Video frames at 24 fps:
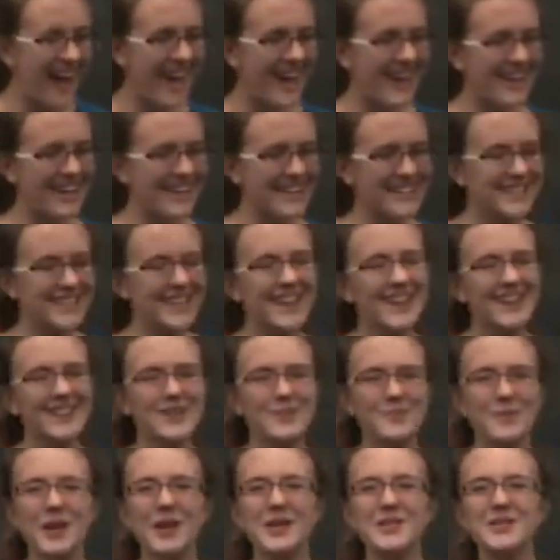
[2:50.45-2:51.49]
And the
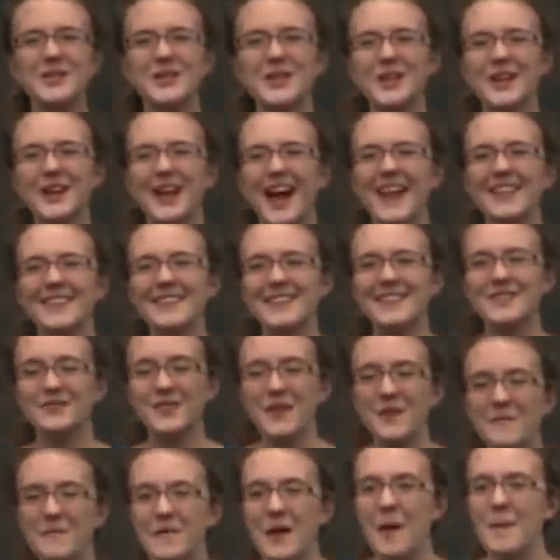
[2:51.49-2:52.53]
preacher had this
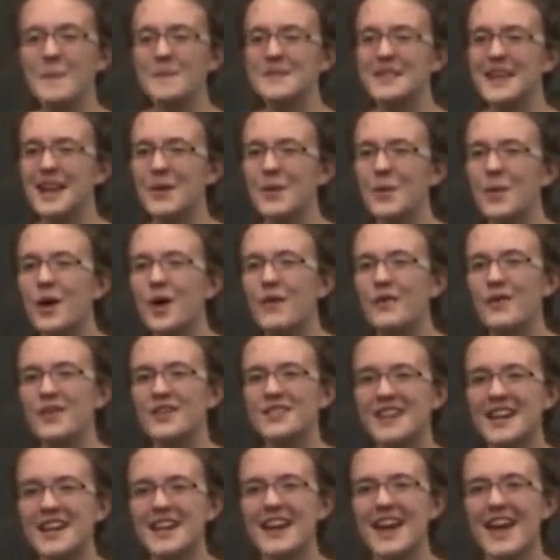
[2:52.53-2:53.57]
flip-flops that he wore every
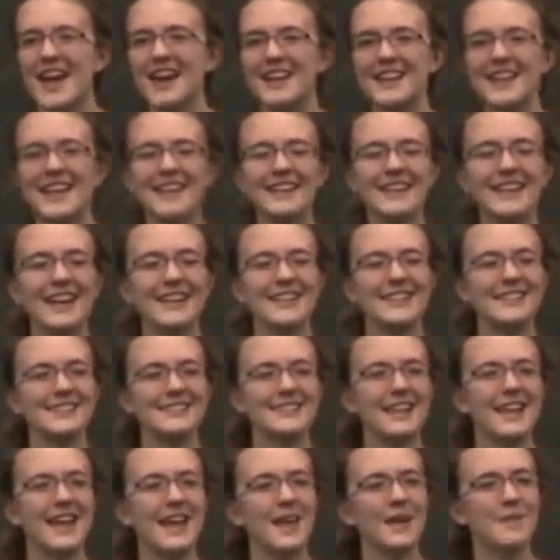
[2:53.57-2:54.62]
Sunday, and he liked to
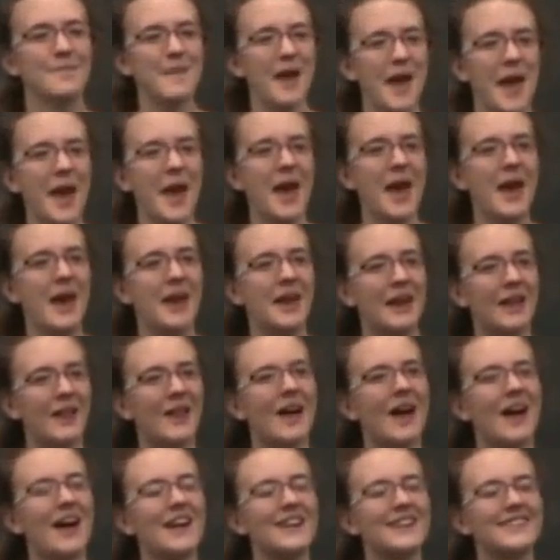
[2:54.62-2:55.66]
say, "man," a
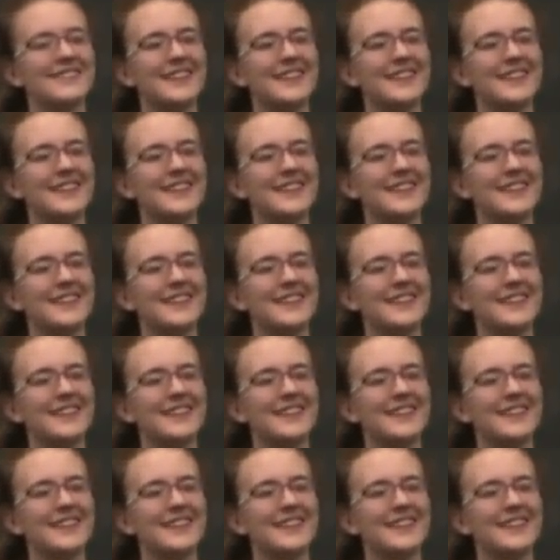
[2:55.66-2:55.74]
lot.